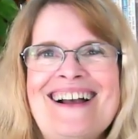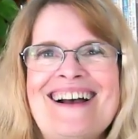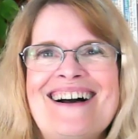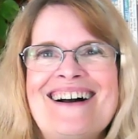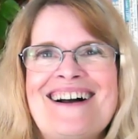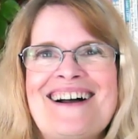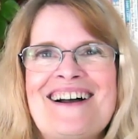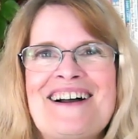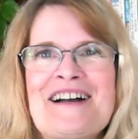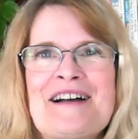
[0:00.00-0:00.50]

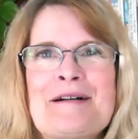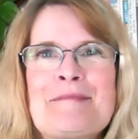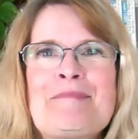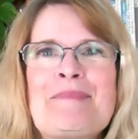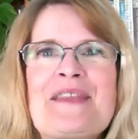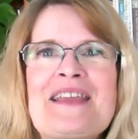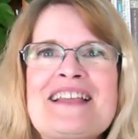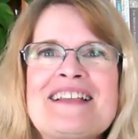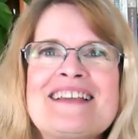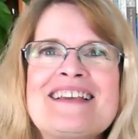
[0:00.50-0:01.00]

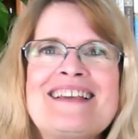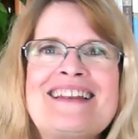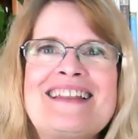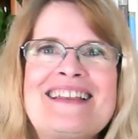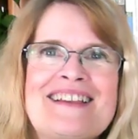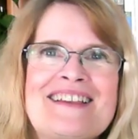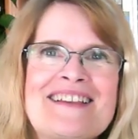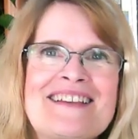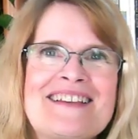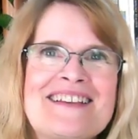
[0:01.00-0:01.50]
It
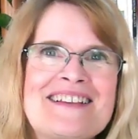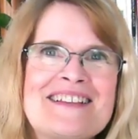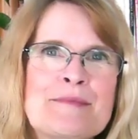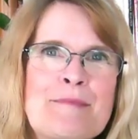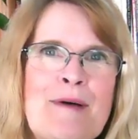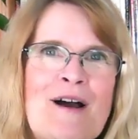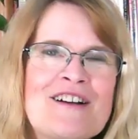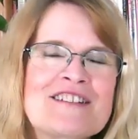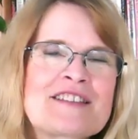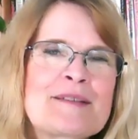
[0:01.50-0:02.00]
is
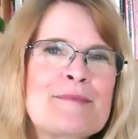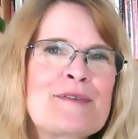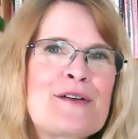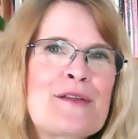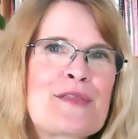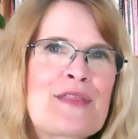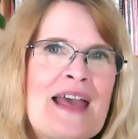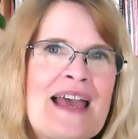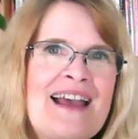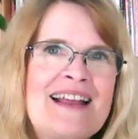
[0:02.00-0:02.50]
possible
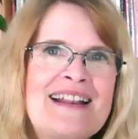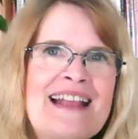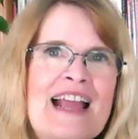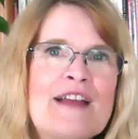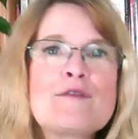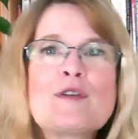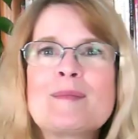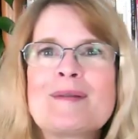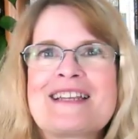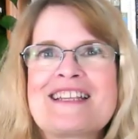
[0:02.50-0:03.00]
that
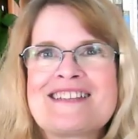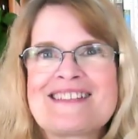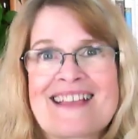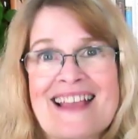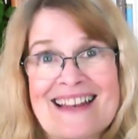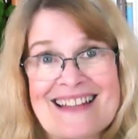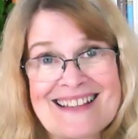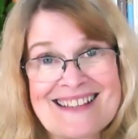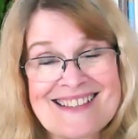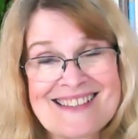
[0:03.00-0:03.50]
everybody's
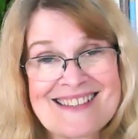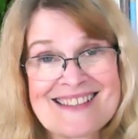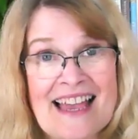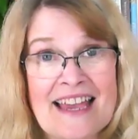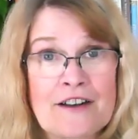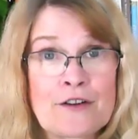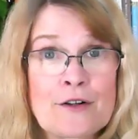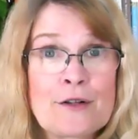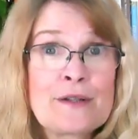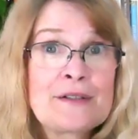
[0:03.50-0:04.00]
getting
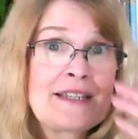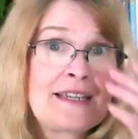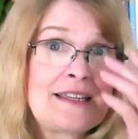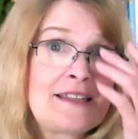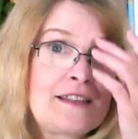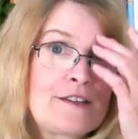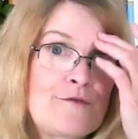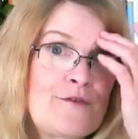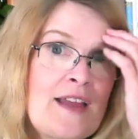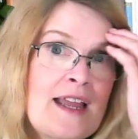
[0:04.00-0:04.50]
settled
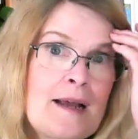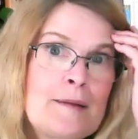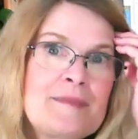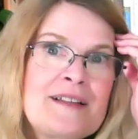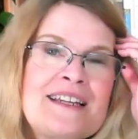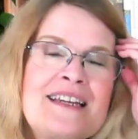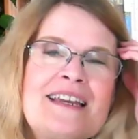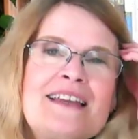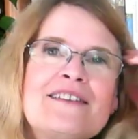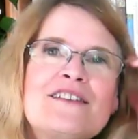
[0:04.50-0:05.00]
in the
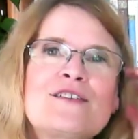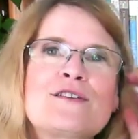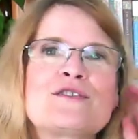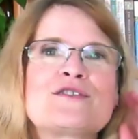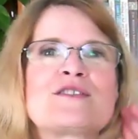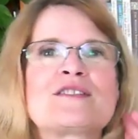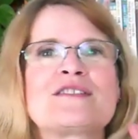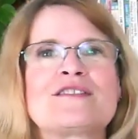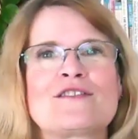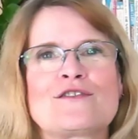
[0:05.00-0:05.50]
family, and
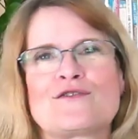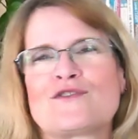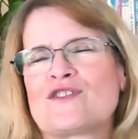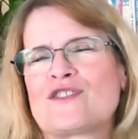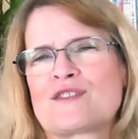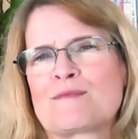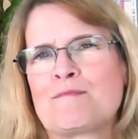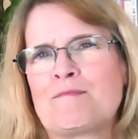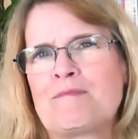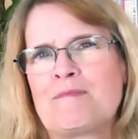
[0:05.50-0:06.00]
there's
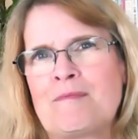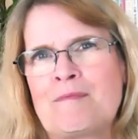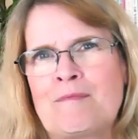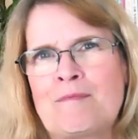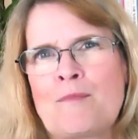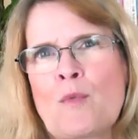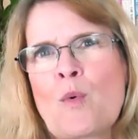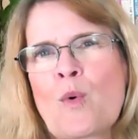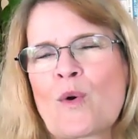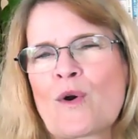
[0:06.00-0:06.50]
just
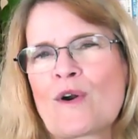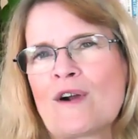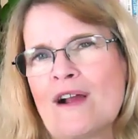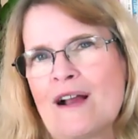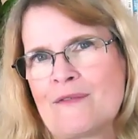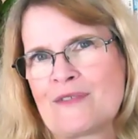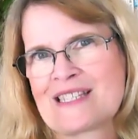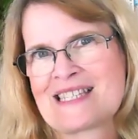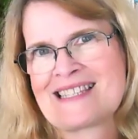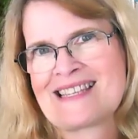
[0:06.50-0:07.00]
more
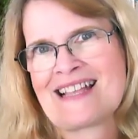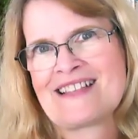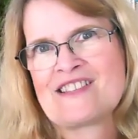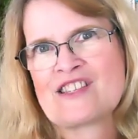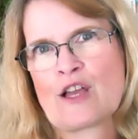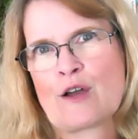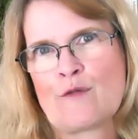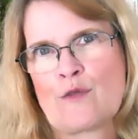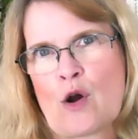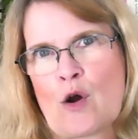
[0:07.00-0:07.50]
of a sense
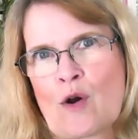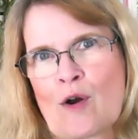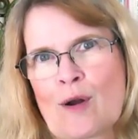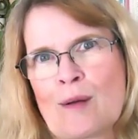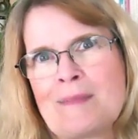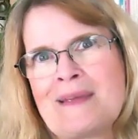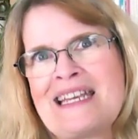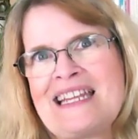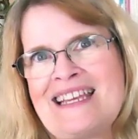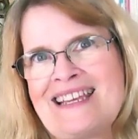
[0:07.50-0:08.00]
of
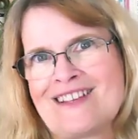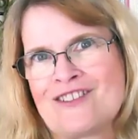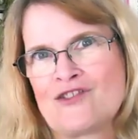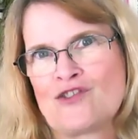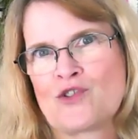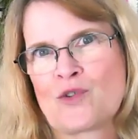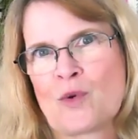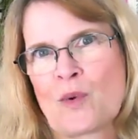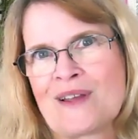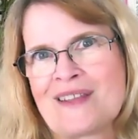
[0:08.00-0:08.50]
harmony and
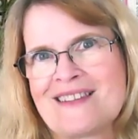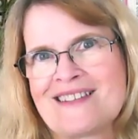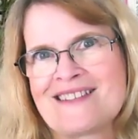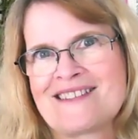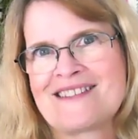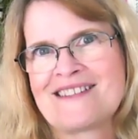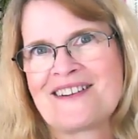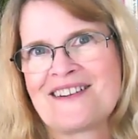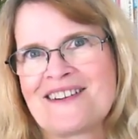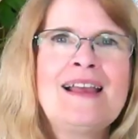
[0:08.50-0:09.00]
joy
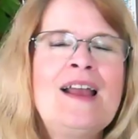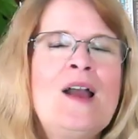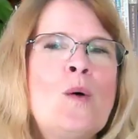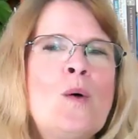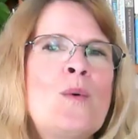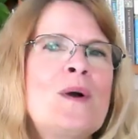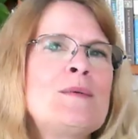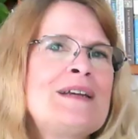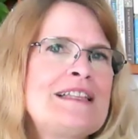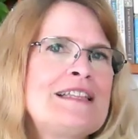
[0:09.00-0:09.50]
this year.
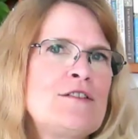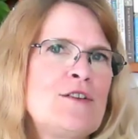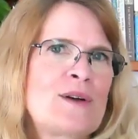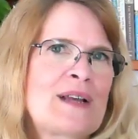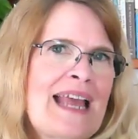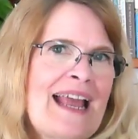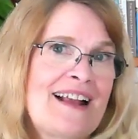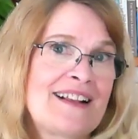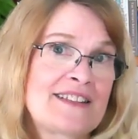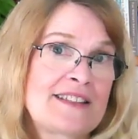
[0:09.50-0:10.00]
When we look
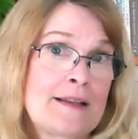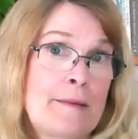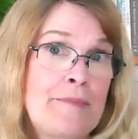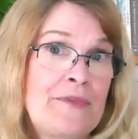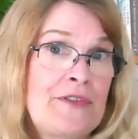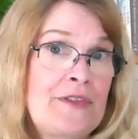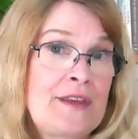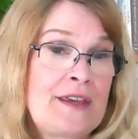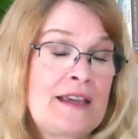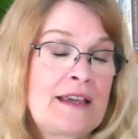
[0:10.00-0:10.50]
at
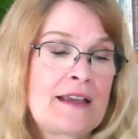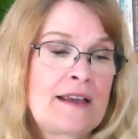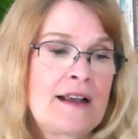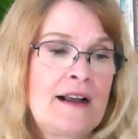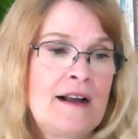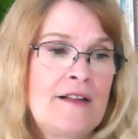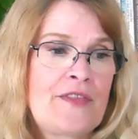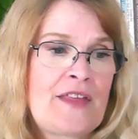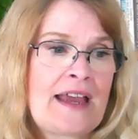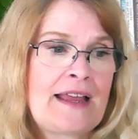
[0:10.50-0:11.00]
something
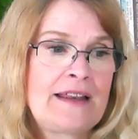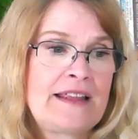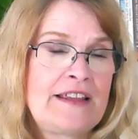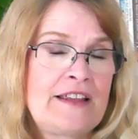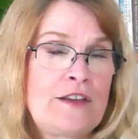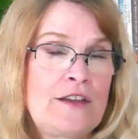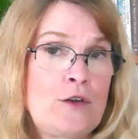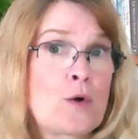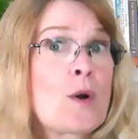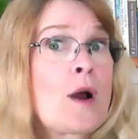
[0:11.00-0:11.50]
that
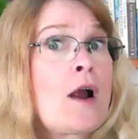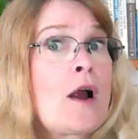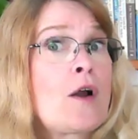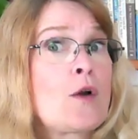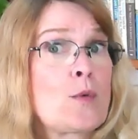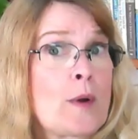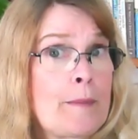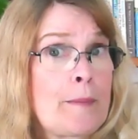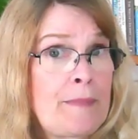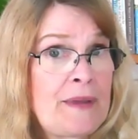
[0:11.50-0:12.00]
you are
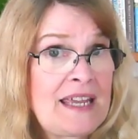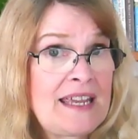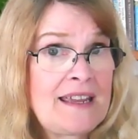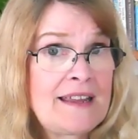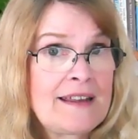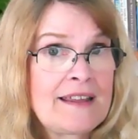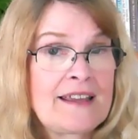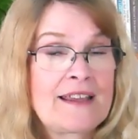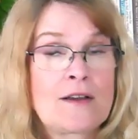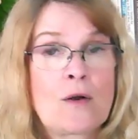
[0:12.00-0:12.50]

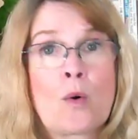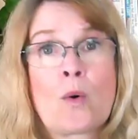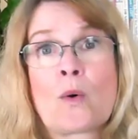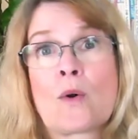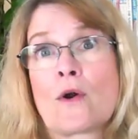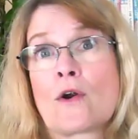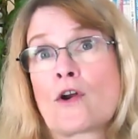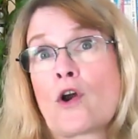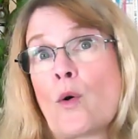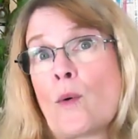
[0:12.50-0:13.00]
repeating
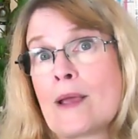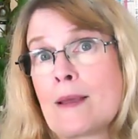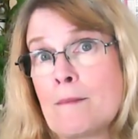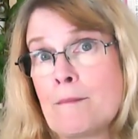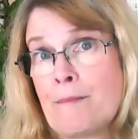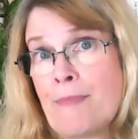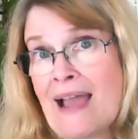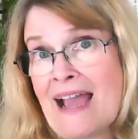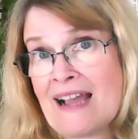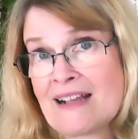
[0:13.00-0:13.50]
or going
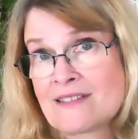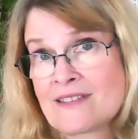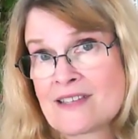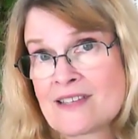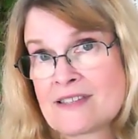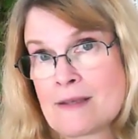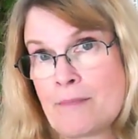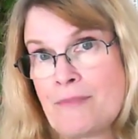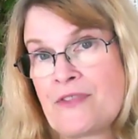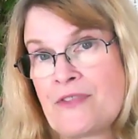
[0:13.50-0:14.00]
back to
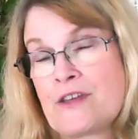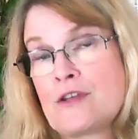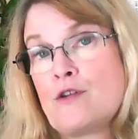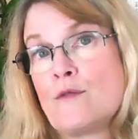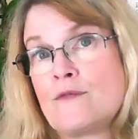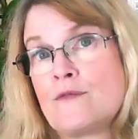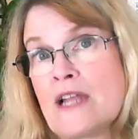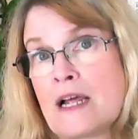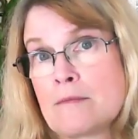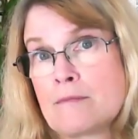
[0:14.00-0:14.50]
something
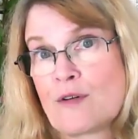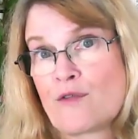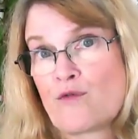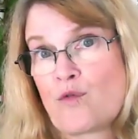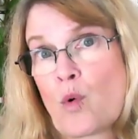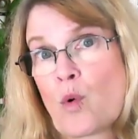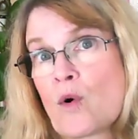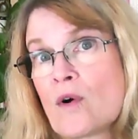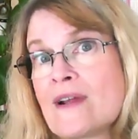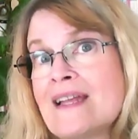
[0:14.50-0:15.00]
you've done
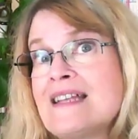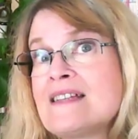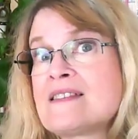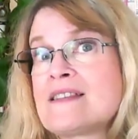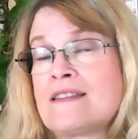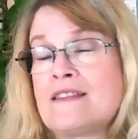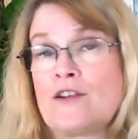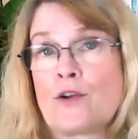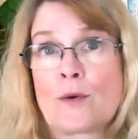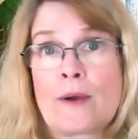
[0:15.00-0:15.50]
before, it's
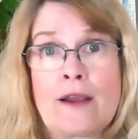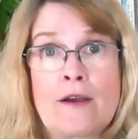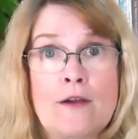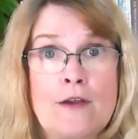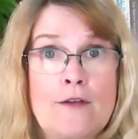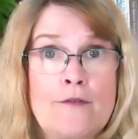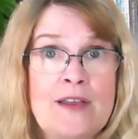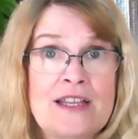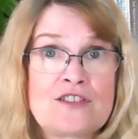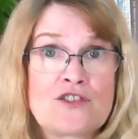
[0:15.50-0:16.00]
in your
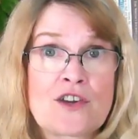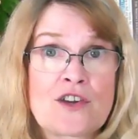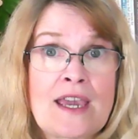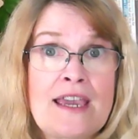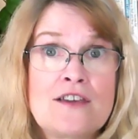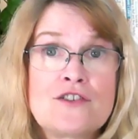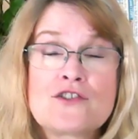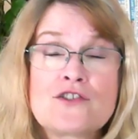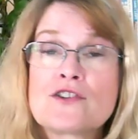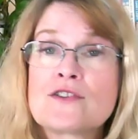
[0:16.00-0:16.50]
area of
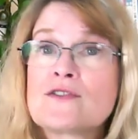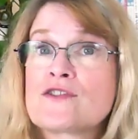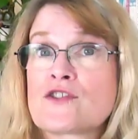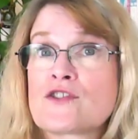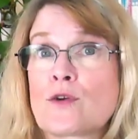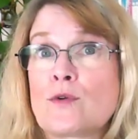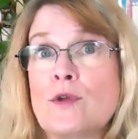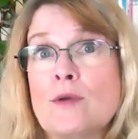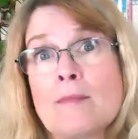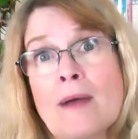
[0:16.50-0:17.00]
education.
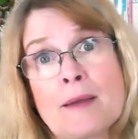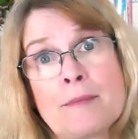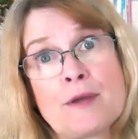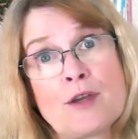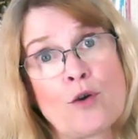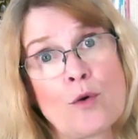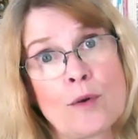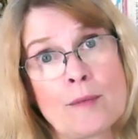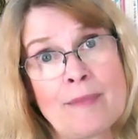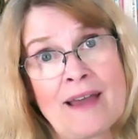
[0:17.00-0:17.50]
So you might be
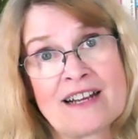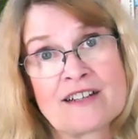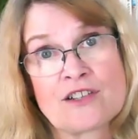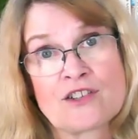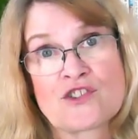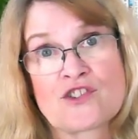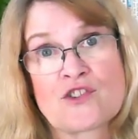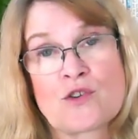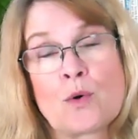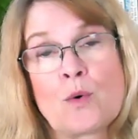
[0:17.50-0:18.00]
going back to
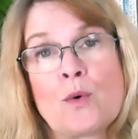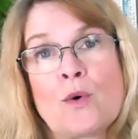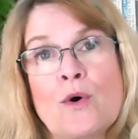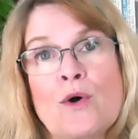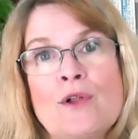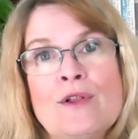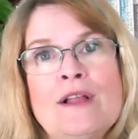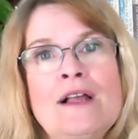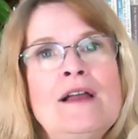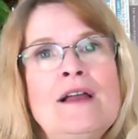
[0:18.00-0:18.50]

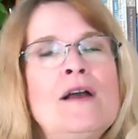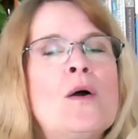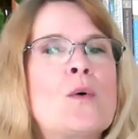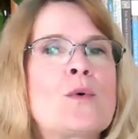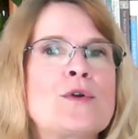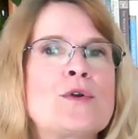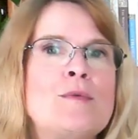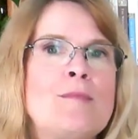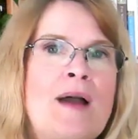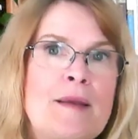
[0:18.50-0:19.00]
school,
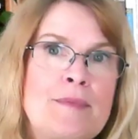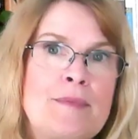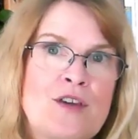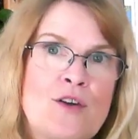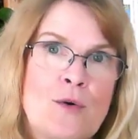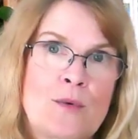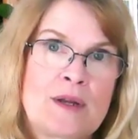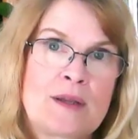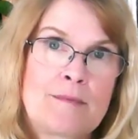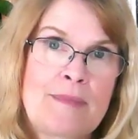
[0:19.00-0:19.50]
or you might be
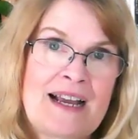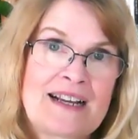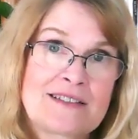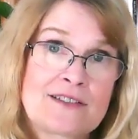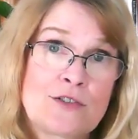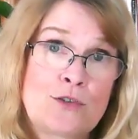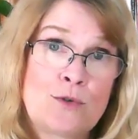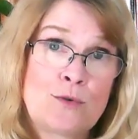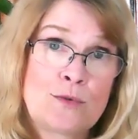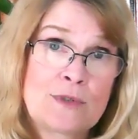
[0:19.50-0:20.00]
going back
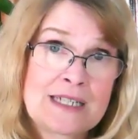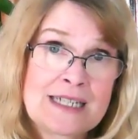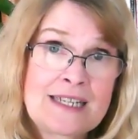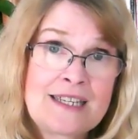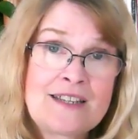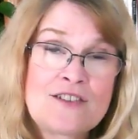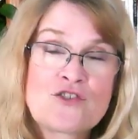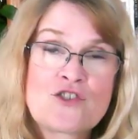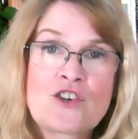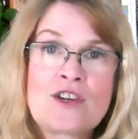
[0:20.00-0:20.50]
to
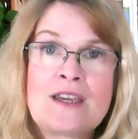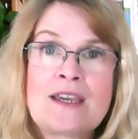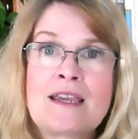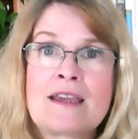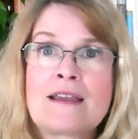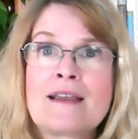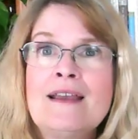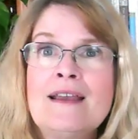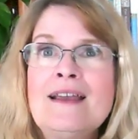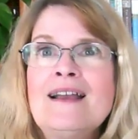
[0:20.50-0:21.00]

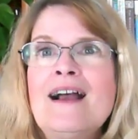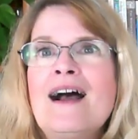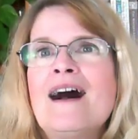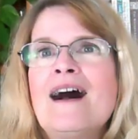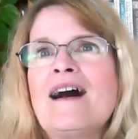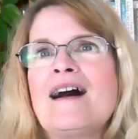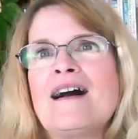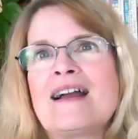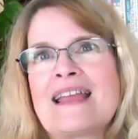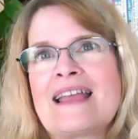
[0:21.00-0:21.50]
teaching.
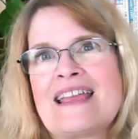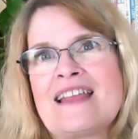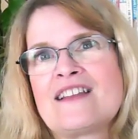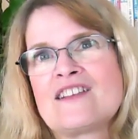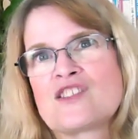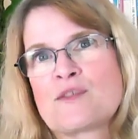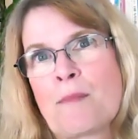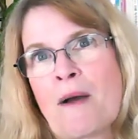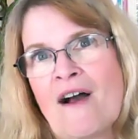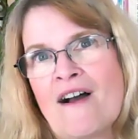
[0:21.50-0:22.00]
It
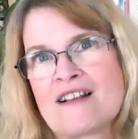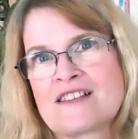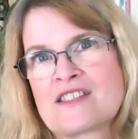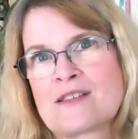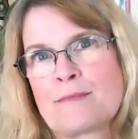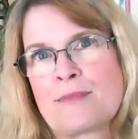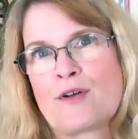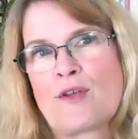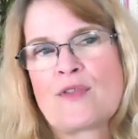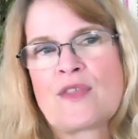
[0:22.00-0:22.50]
is
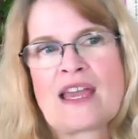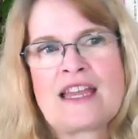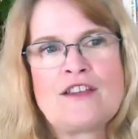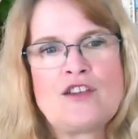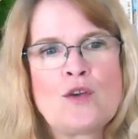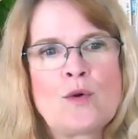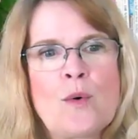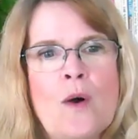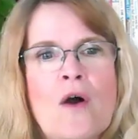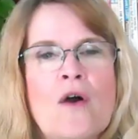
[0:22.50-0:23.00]
possible that
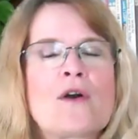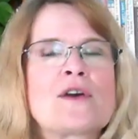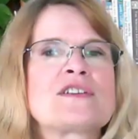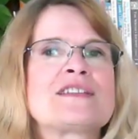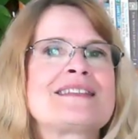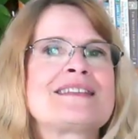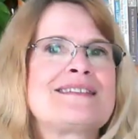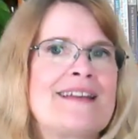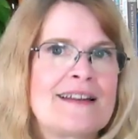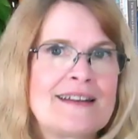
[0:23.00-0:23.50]
you are
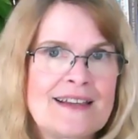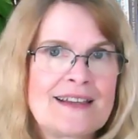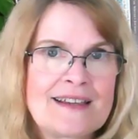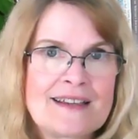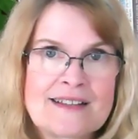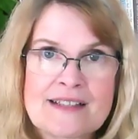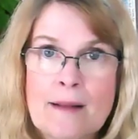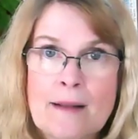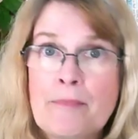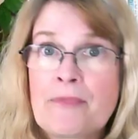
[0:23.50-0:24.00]

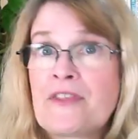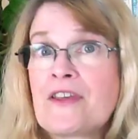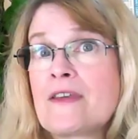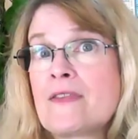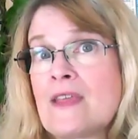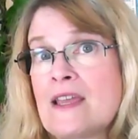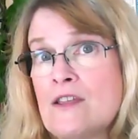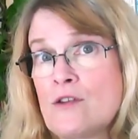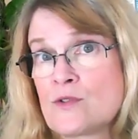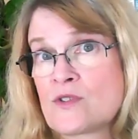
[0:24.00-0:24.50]
studying something
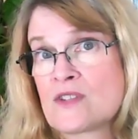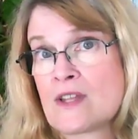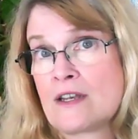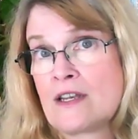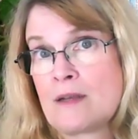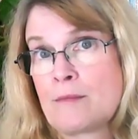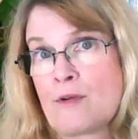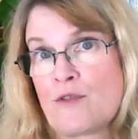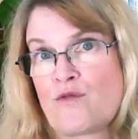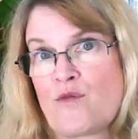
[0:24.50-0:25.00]
that you
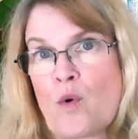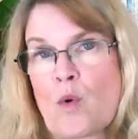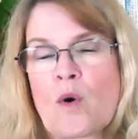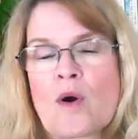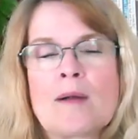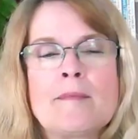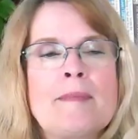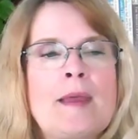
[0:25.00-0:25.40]
studied before.